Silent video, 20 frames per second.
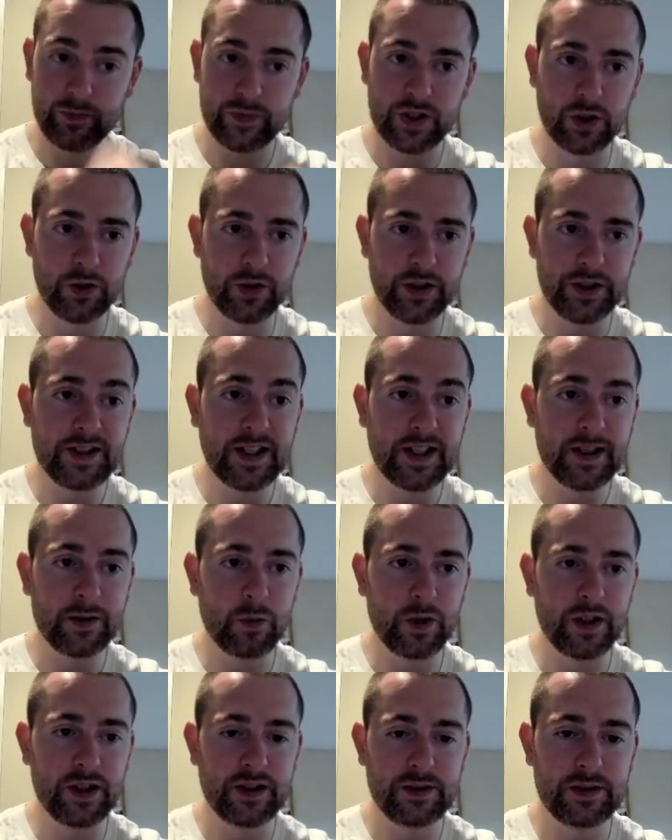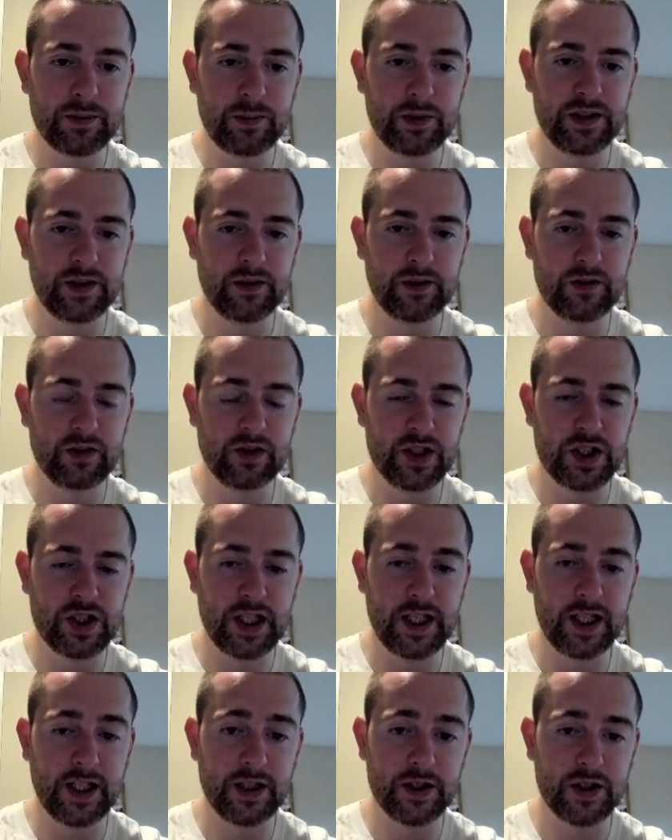The only thing we specifically
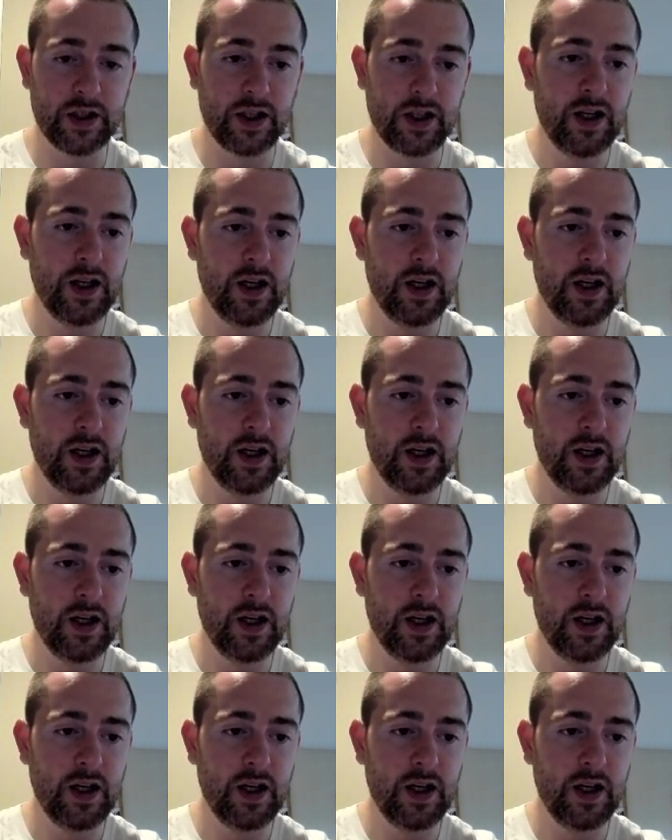changed